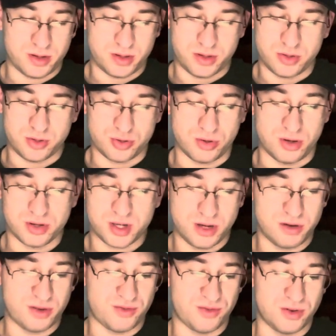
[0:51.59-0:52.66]
control
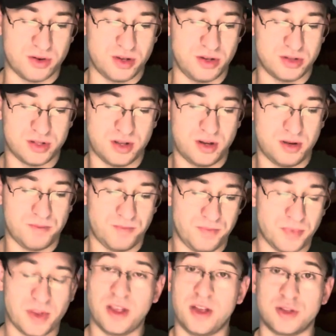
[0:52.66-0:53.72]
coach for Houston
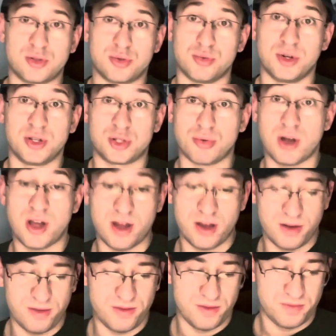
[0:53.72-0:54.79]
in 2012.